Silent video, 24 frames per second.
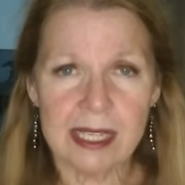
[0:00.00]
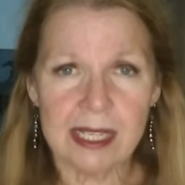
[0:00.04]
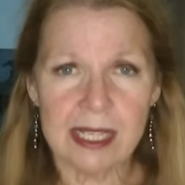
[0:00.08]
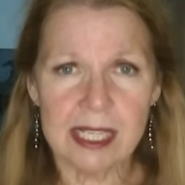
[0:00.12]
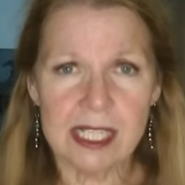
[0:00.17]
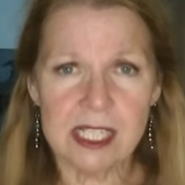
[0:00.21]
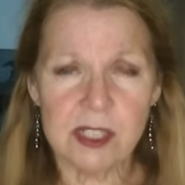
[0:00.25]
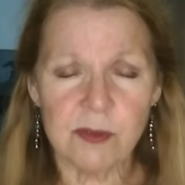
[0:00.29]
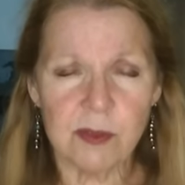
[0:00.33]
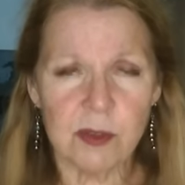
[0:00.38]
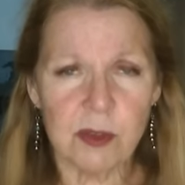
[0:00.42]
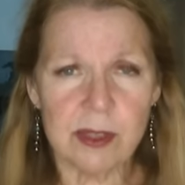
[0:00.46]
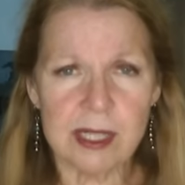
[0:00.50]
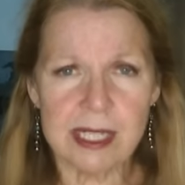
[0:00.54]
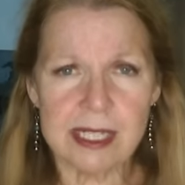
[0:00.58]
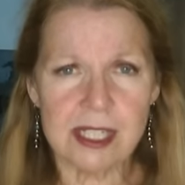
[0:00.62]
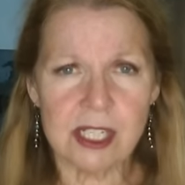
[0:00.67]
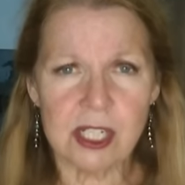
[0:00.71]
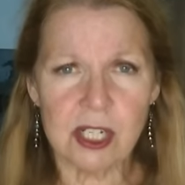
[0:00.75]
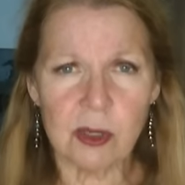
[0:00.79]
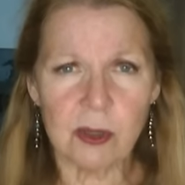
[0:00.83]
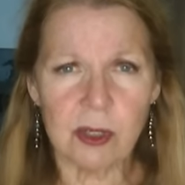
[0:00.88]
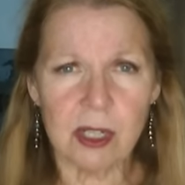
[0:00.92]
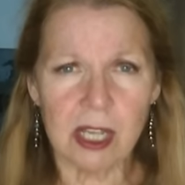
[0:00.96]
is food that's
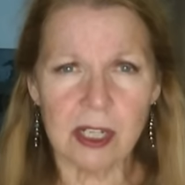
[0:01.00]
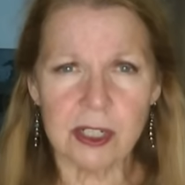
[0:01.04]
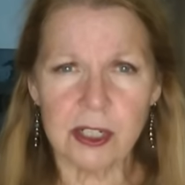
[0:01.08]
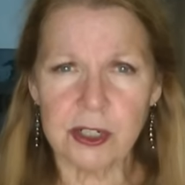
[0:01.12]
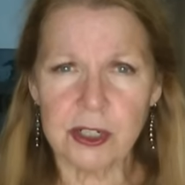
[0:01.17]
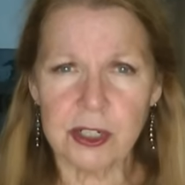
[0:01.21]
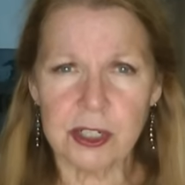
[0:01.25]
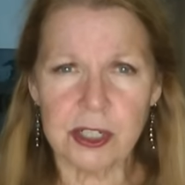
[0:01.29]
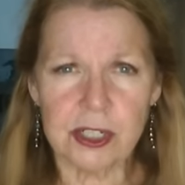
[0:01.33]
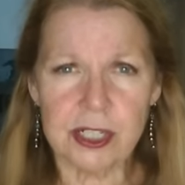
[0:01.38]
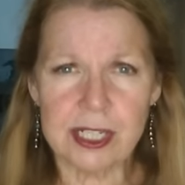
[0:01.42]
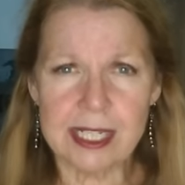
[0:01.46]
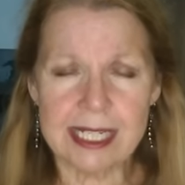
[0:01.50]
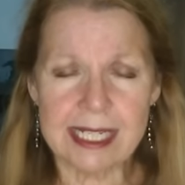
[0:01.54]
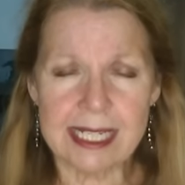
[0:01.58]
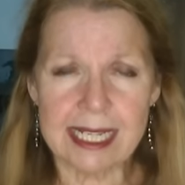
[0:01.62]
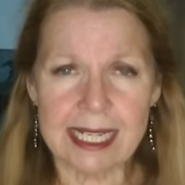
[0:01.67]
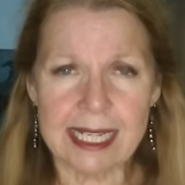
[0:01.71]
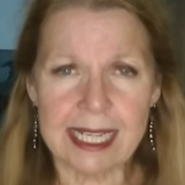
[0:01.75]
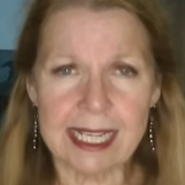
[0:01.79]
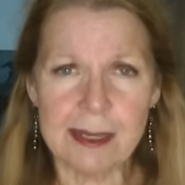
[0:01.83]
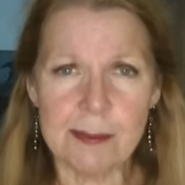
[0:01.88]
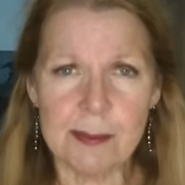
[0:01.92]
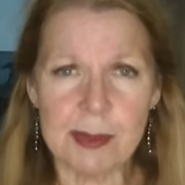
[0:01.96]
no longer good to
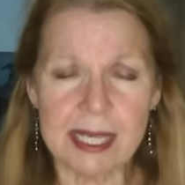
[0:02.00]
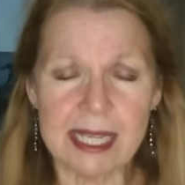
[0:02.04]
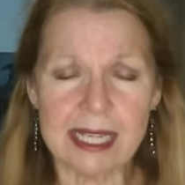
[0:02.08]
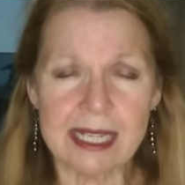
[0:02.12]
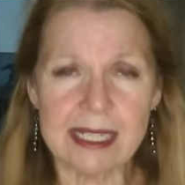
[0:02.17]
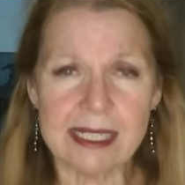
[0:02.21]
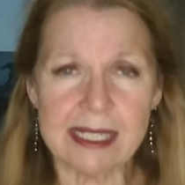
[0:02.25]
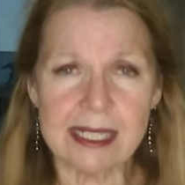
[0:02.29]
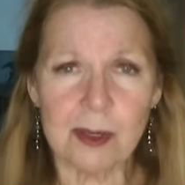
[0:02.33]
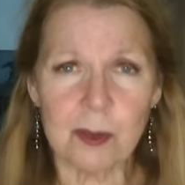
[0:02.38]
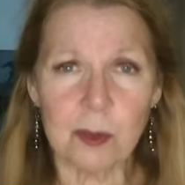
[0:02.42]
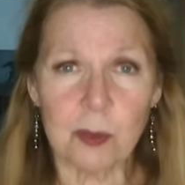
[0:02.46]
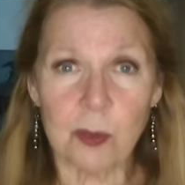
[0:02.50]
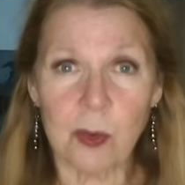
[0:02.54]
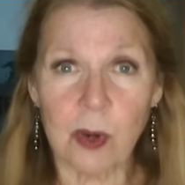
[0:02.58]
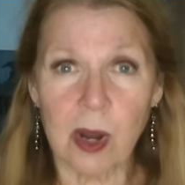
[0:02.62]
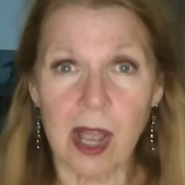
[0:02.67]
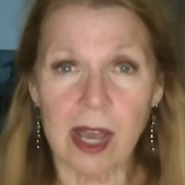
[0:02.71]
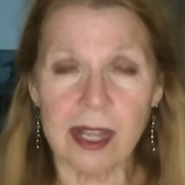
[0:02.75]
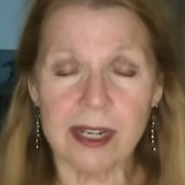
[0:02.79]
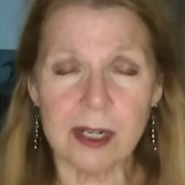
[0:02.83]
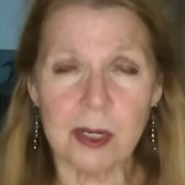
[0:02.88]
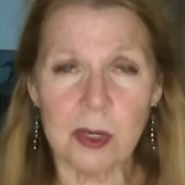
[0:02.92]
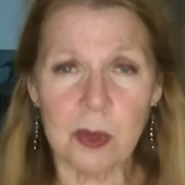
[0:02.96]
eat because it
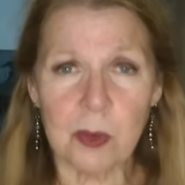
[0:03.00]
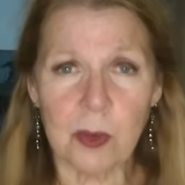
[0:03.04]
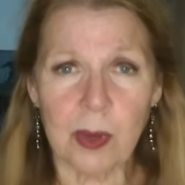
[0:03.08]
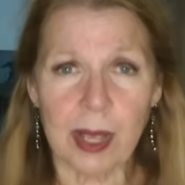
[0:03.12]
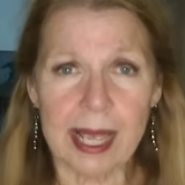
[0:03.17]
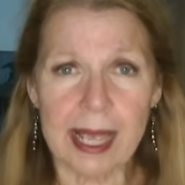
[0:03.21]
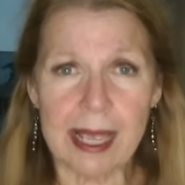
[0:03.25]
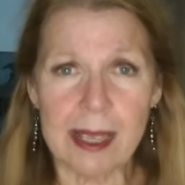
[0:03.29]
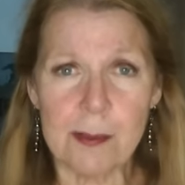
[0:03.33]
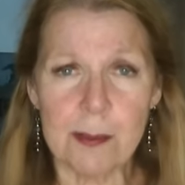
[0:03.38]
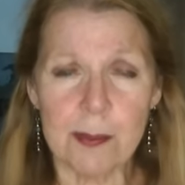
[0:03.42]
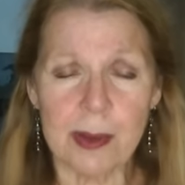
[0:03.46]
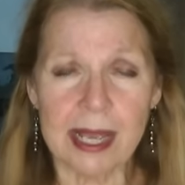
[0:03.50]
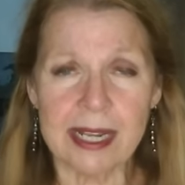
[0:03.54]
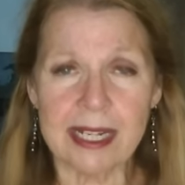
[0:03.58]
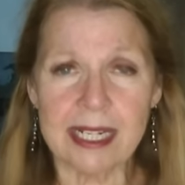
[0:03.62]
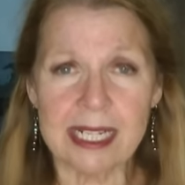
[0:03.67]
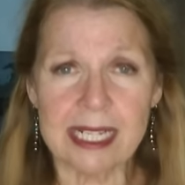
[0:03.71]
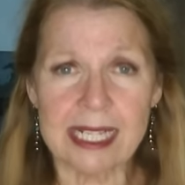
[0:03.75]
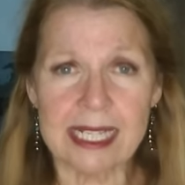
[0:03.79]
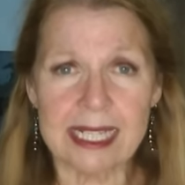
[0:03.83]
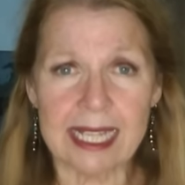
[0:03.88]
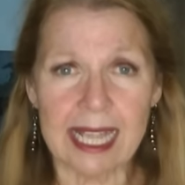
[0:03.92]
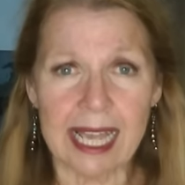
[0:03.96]
rotted away by
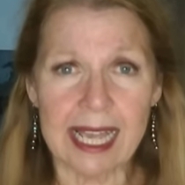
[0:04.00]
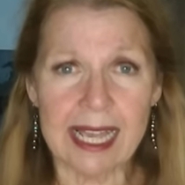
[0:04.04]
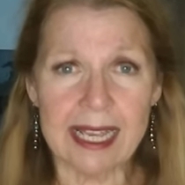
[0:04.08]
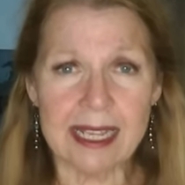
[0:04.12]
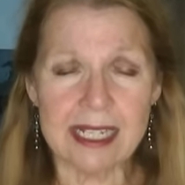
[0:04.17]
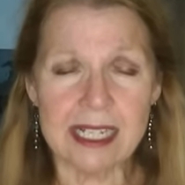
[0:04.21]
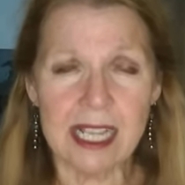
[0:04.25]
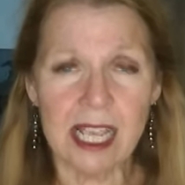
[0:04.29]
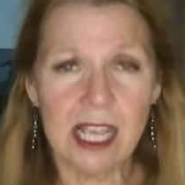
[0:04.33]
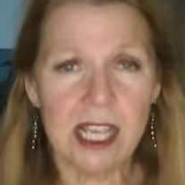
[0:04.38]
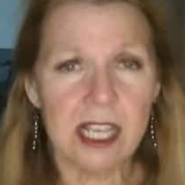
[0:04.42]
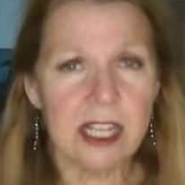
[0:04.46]
neglect?